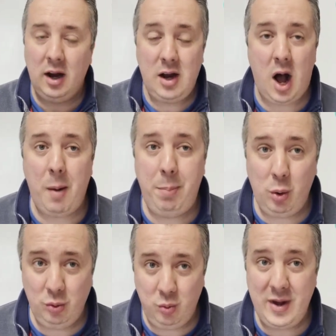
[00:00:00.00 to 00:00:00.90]

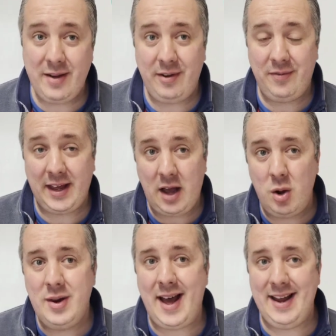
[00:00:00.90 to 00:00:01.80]
Coupled with, if they
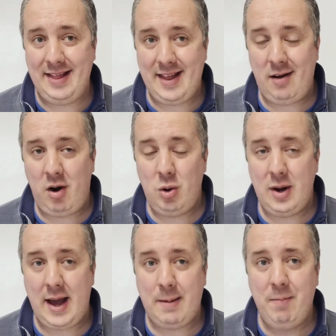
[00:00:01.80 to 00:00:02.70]
own that in their
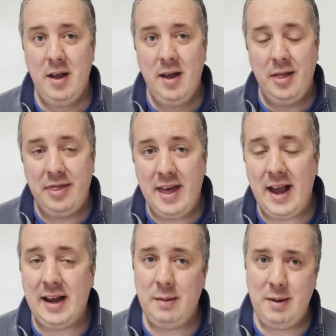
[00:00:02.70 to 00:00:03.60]
own name,
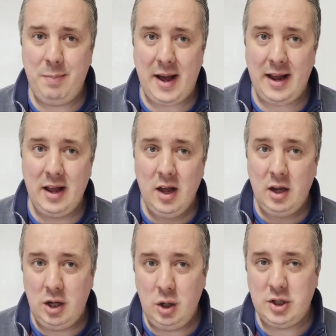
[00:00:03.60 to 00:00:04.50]
they're going to be paying
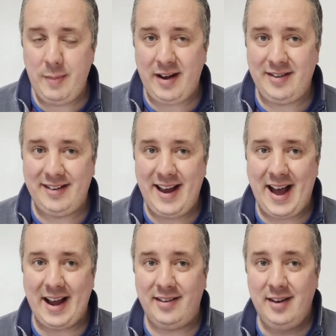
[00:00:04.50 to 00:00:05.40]
huge amounts of
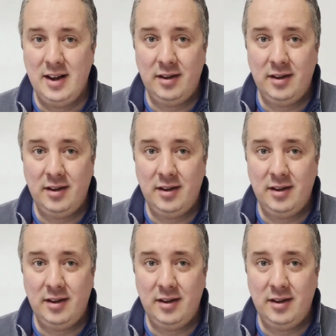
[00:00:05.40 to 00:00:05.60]
tax.